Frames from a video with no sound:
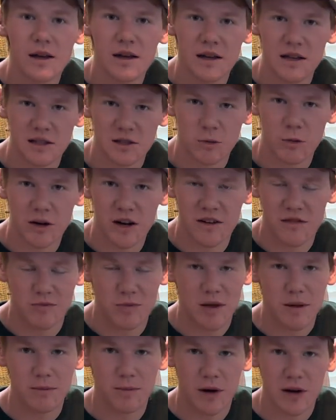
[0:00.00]
It's what I've
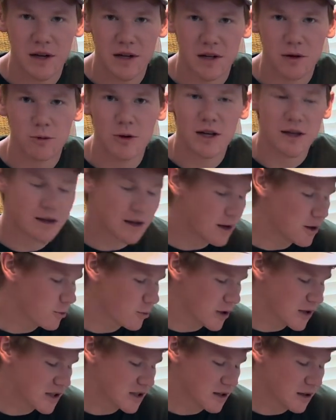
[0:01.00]
been putting with here
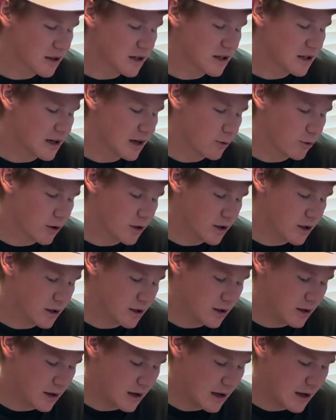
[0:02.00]
recently, and I wanted
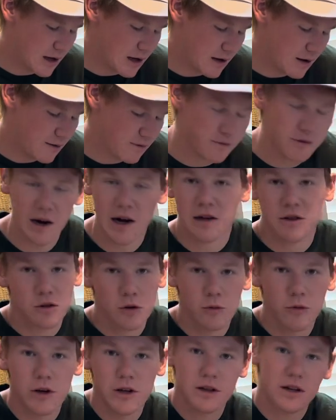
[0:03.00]
a fractal
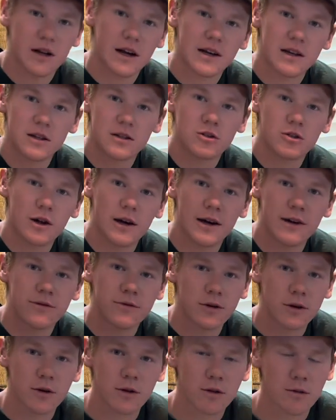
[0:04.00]
one that I could try for
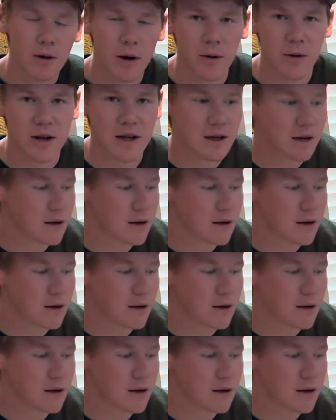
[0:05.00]
throwing.